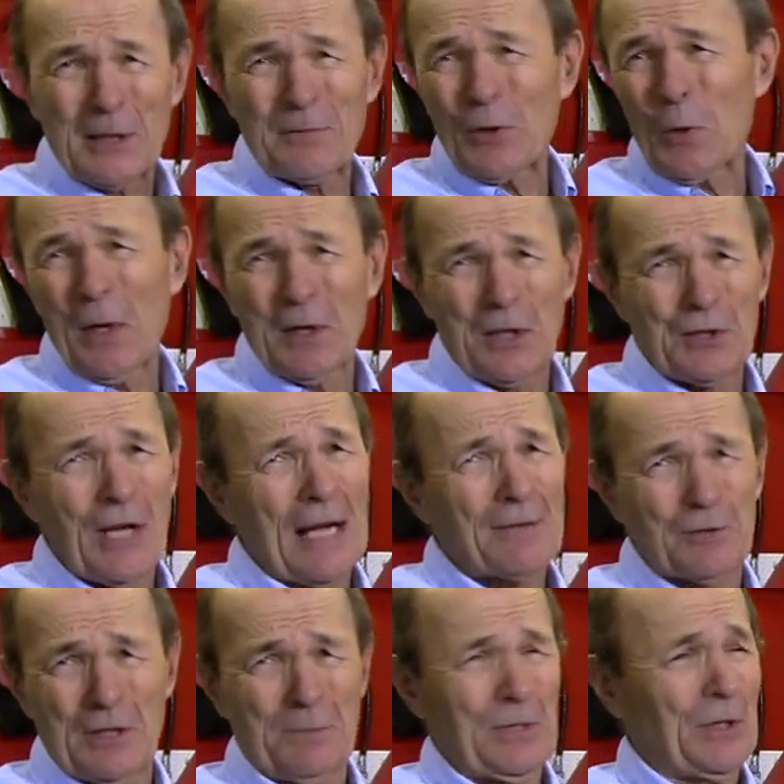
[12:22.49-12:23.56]
If you're going on a
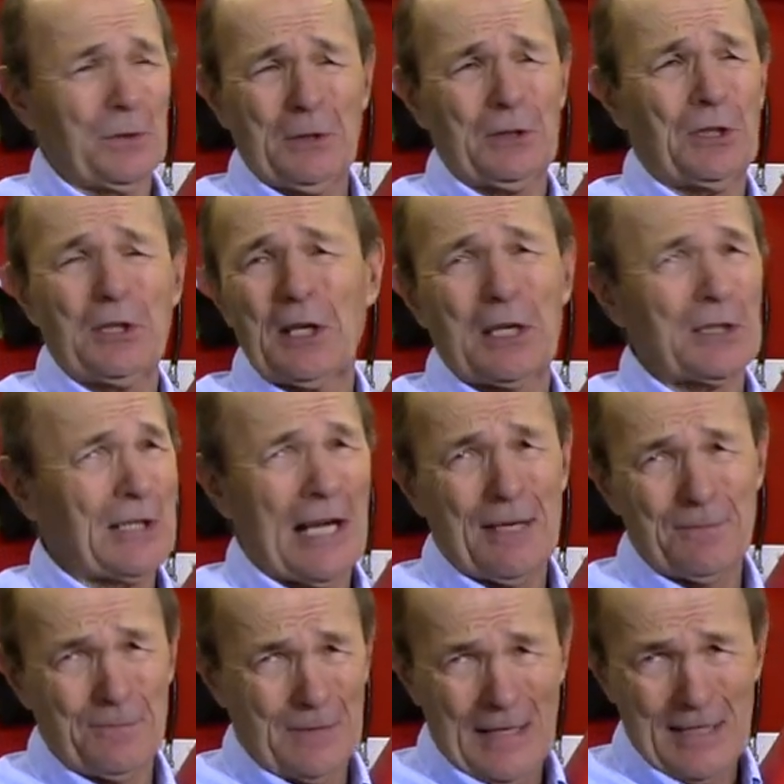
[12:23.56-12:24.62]
dive trip, you don't need to take a
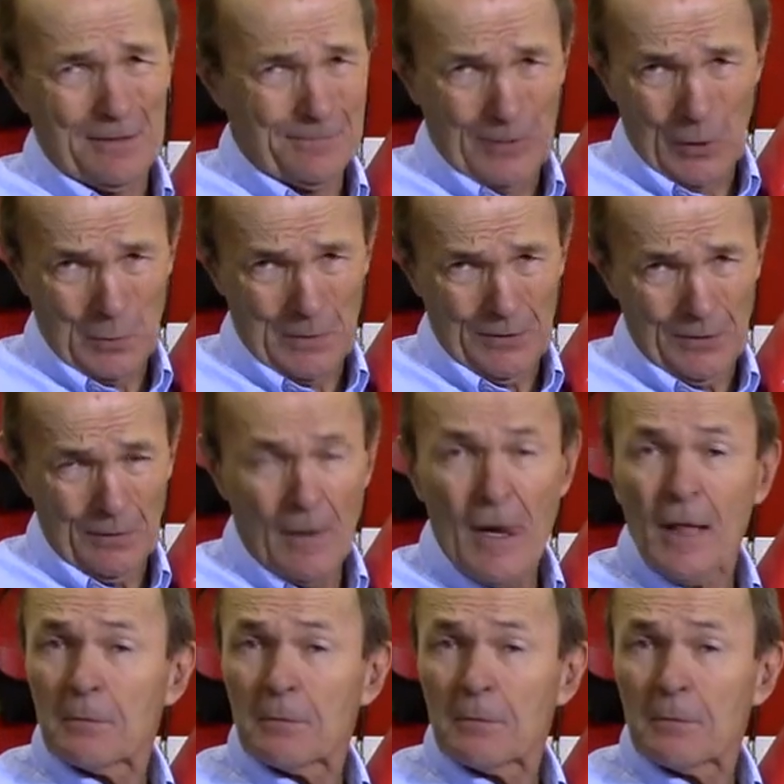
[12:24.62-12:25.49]
dive flag and float with you.